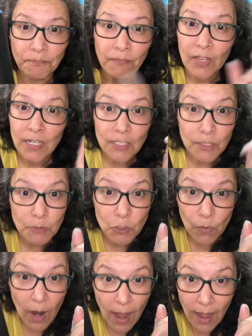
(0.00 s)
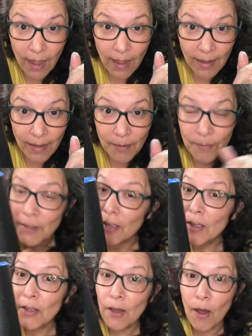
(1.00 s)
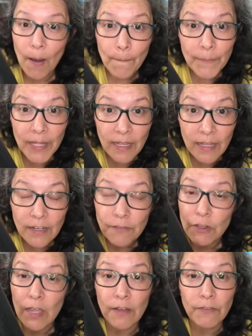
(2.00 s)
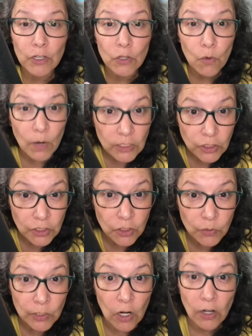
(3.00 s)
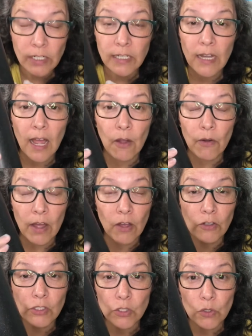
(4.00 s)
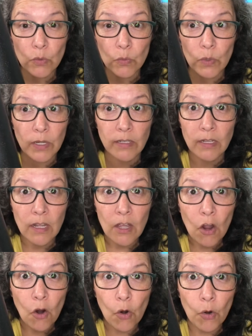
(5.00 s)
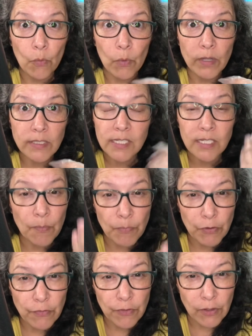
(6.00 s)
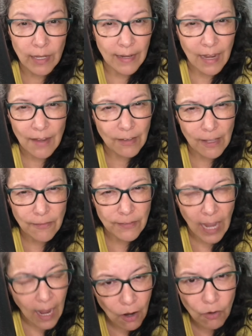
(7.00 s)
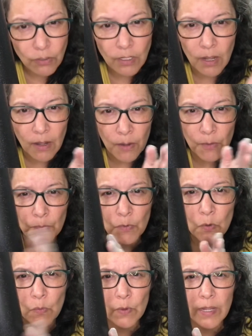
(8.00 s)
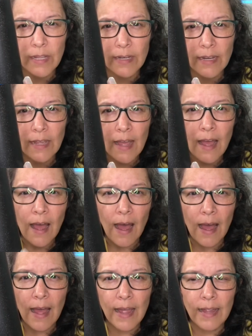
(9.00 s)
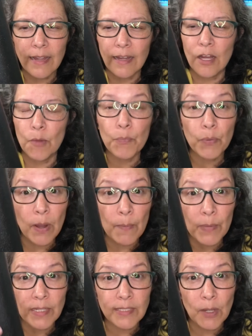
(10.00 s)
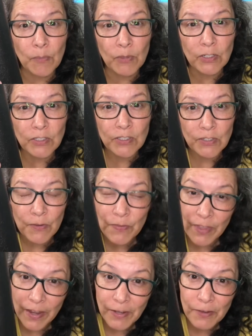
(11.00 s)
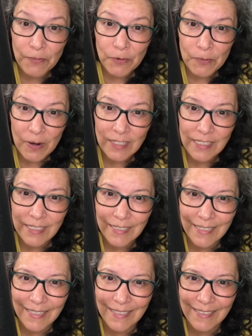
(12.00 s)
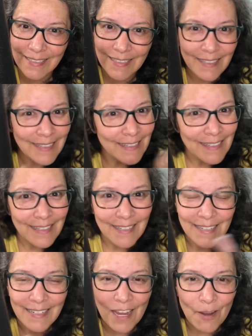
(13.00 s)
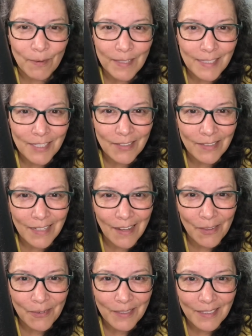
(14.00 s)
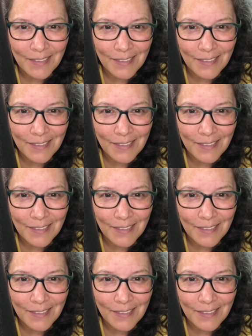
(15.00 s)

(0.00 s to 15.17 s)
subscribe, comment if you have any questions regarding how else or what step you feel like I left out when I prep my tumblers. So thank you for watching and can't wait to do another one.